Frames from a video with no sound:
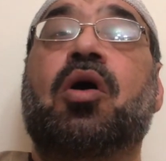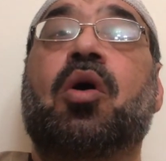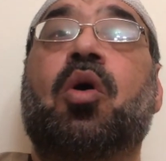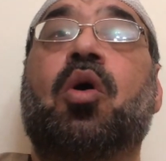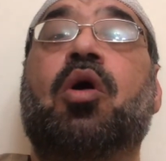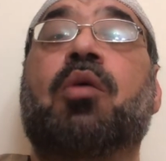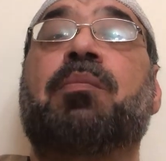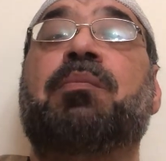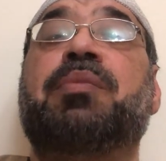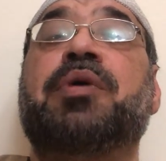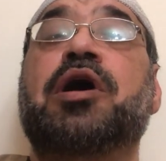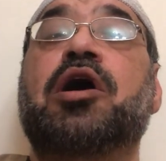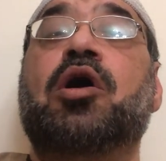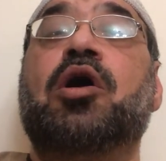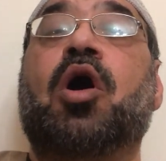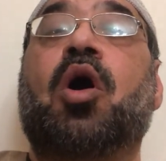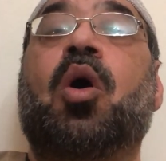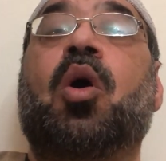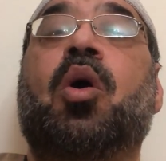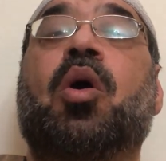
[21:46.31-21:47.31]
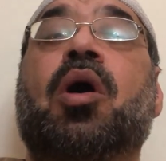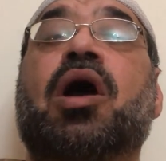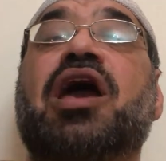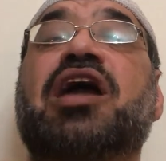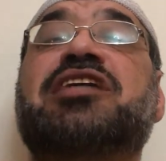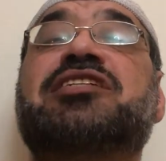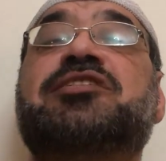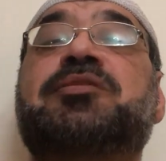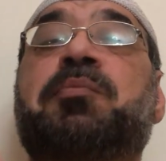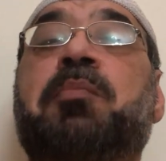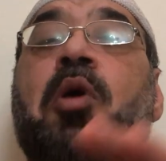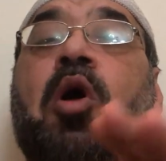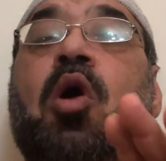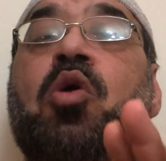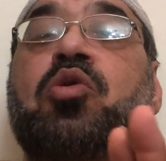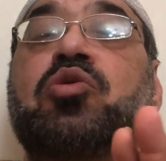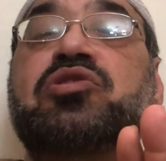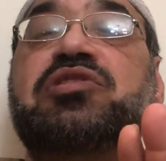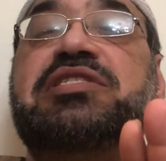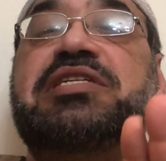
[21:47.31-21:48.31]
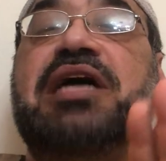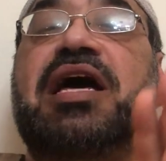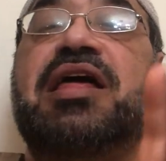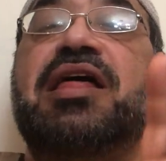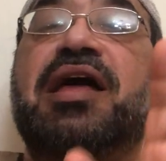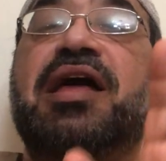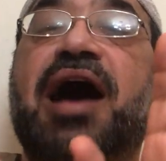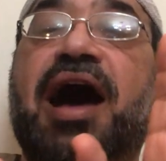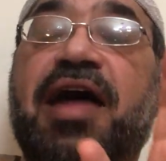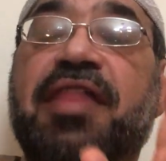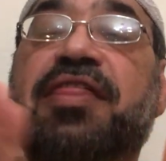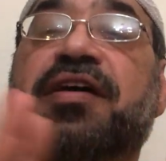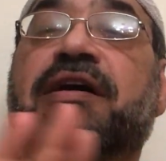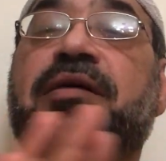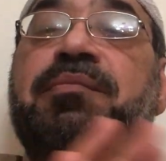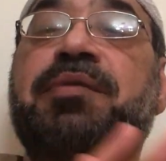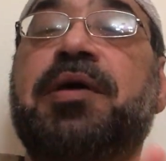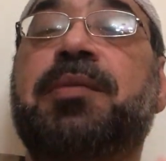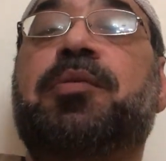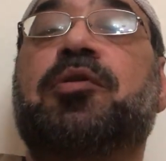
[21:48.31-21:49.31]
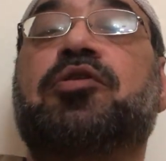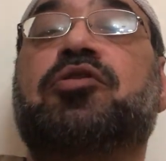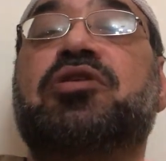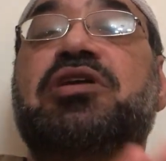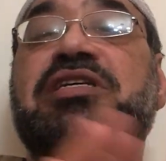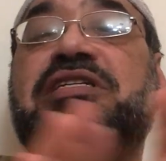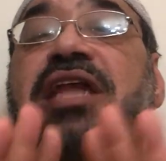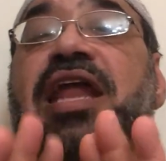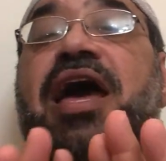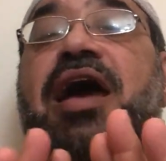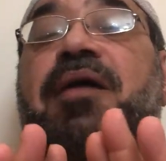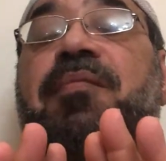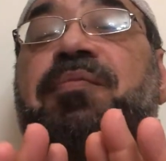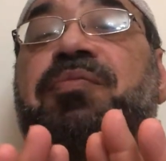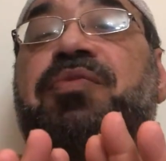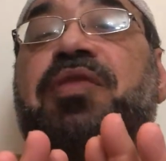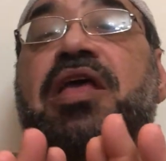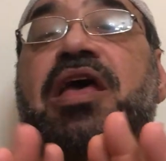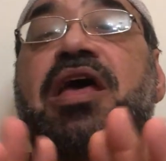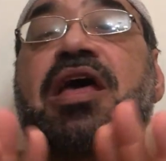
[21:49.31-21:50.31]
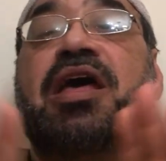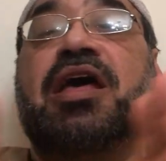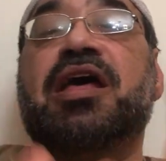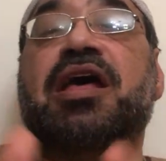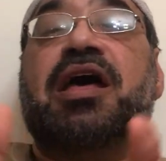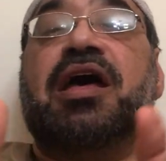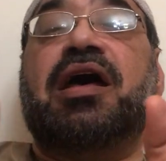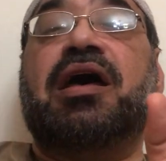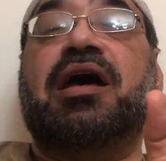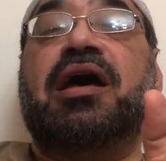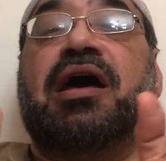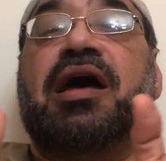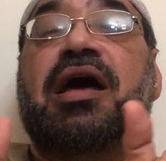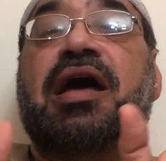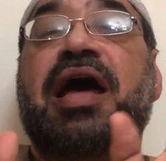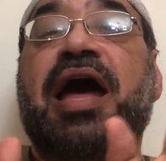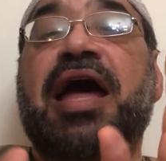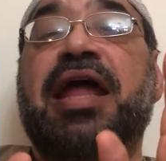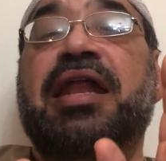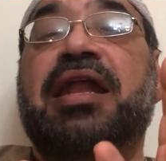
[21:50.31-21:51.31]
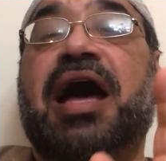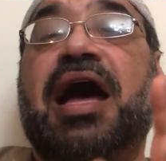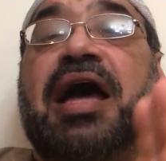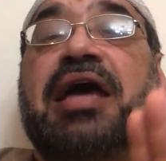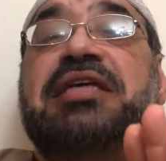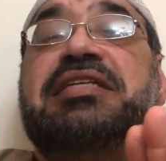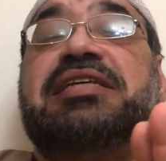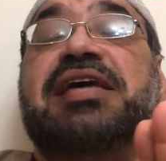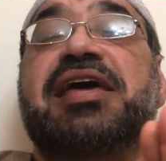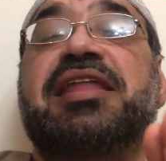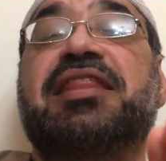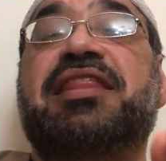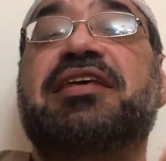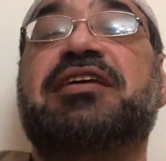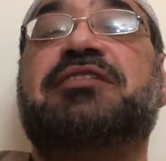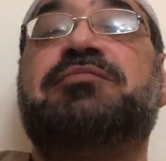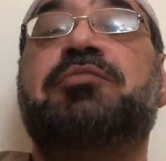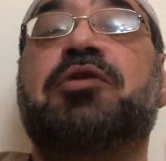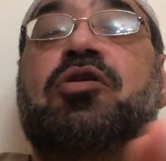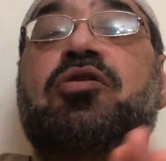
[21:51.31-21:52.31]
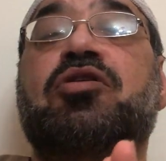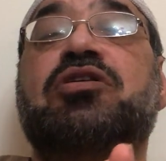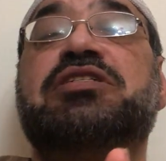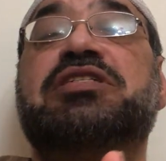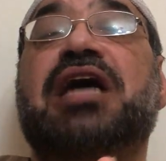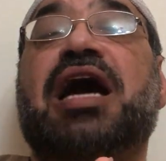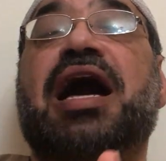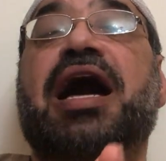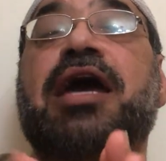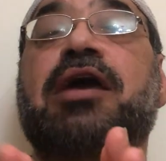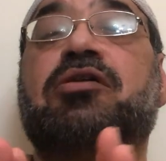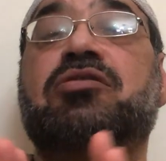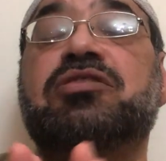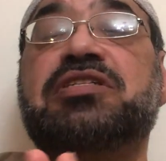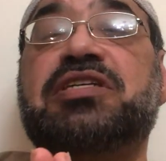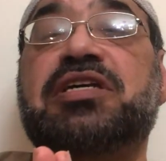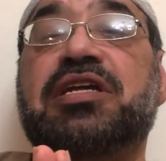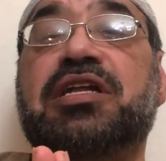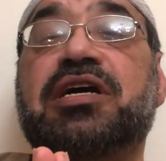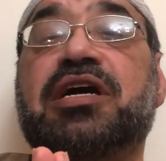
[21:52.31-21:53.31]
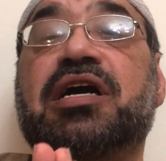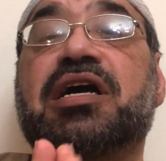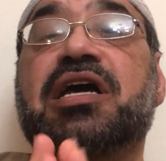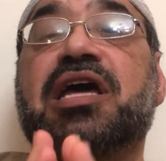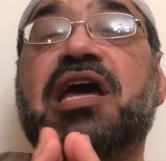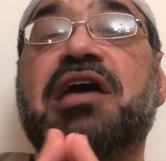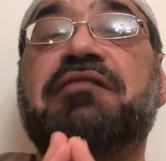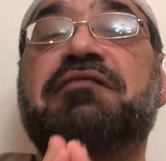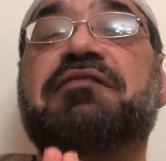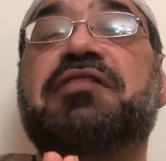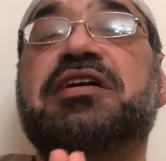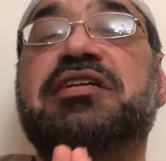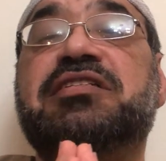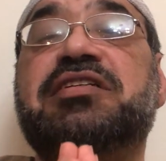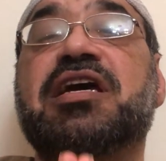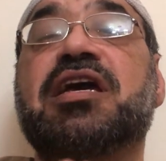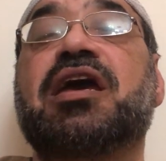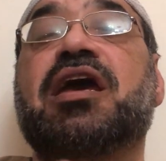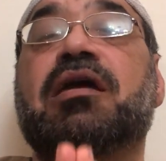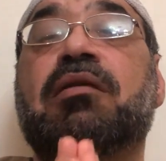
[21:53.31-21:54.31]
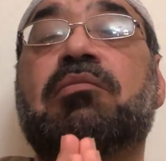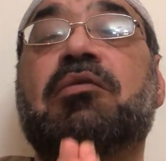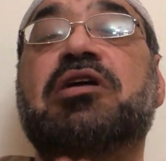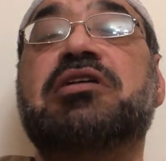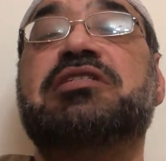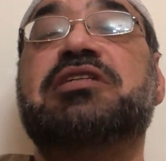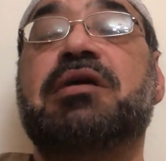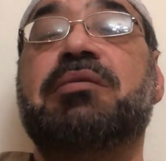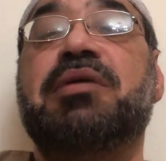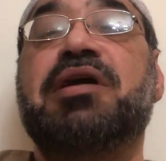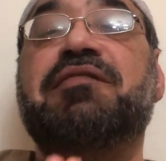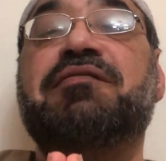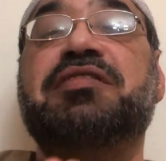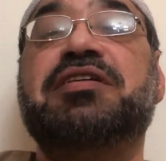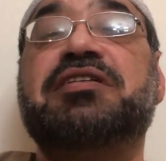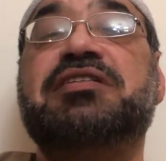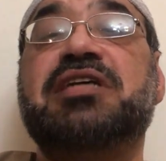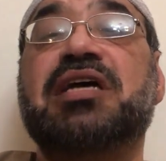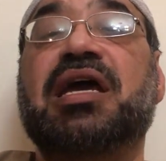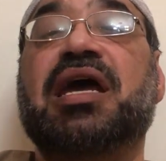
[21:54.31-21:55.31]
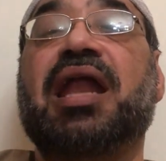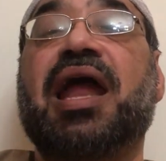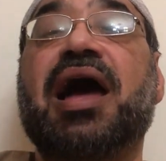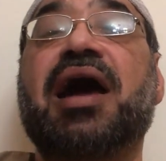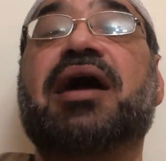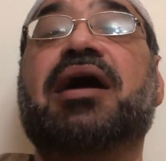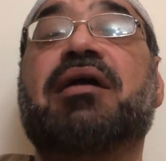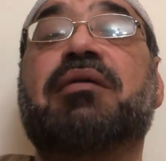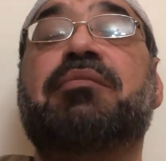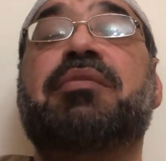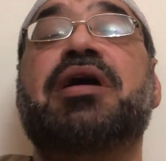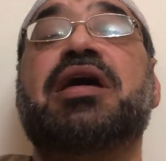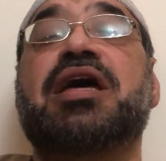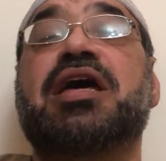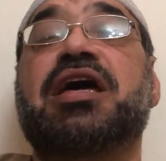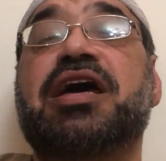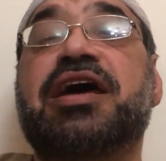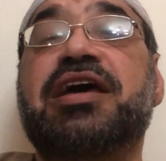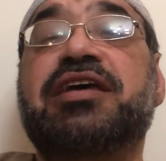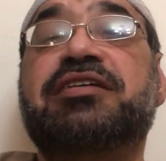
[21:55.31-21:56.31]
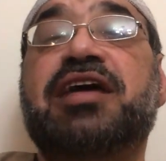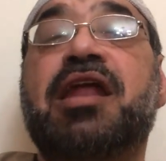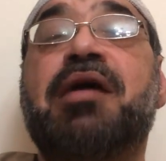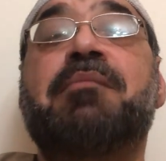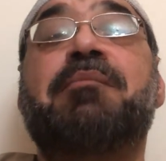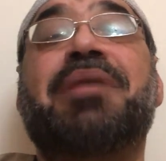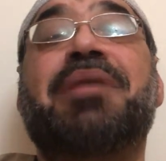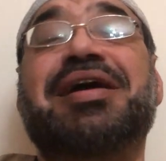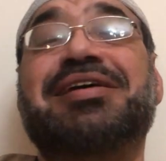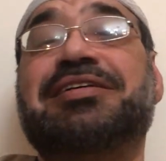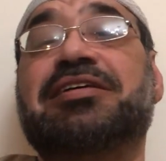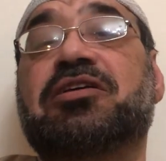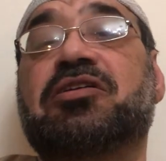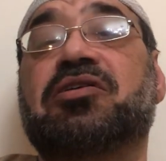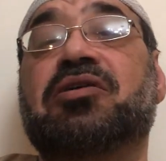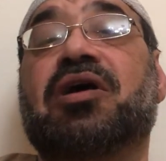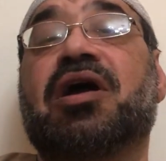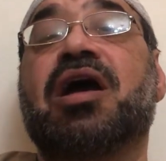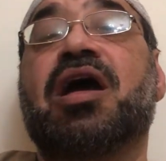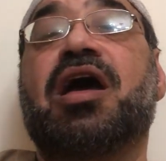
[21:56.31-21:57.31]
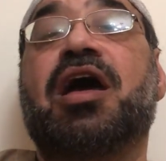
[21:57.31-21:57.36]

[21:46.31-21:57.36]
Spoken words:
or expose other people to Islam. And I say this because I consider every single Muslim, every single Arab is an ambassador